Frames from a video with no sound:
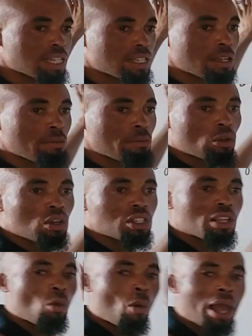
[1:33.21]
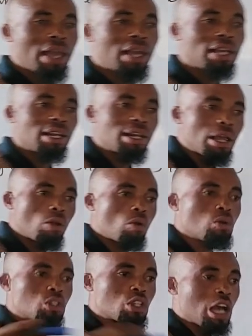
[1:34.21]
this, because in WAEC,
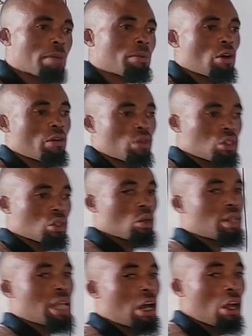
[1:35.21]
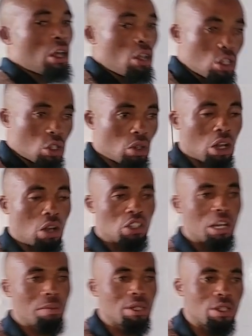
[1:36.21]
NECO, JAMB, of course, you know there is under
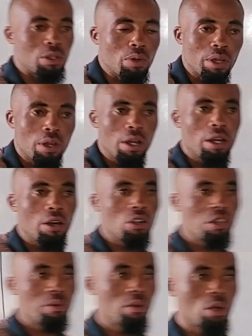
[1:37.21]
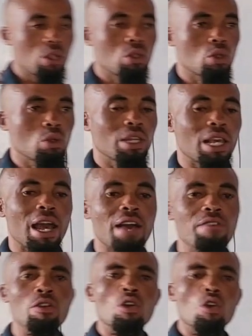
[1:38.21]
objectives, objective questions. So you can
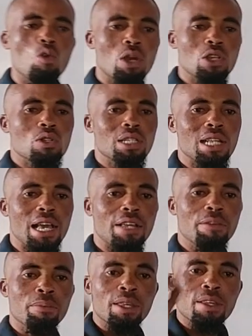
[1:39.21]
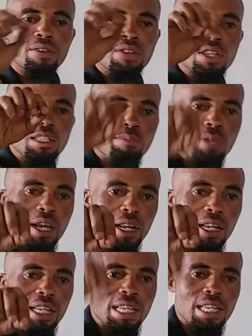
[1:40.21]
have questions like, this
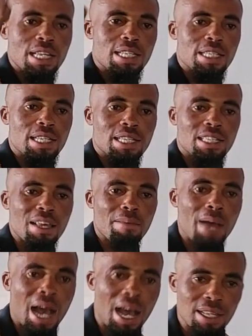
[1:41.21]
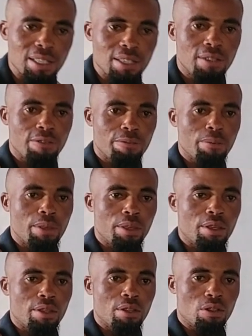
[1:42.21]
bearing is the same as,
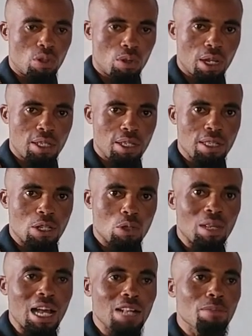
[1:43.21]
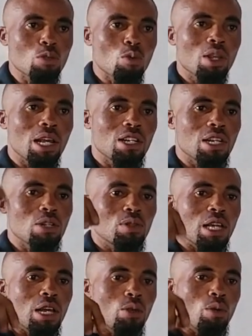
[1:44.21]
do you get it now? So that means what they are trying to
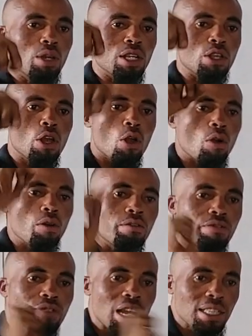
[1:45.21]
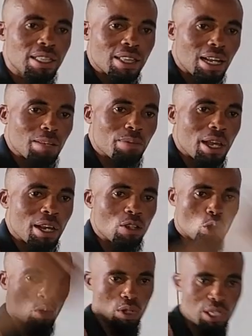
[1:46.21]
tell you is convert that
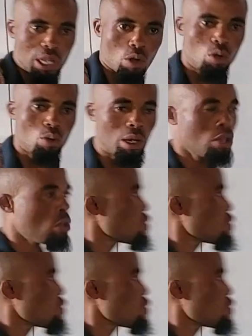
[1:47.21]
bearing to the second one.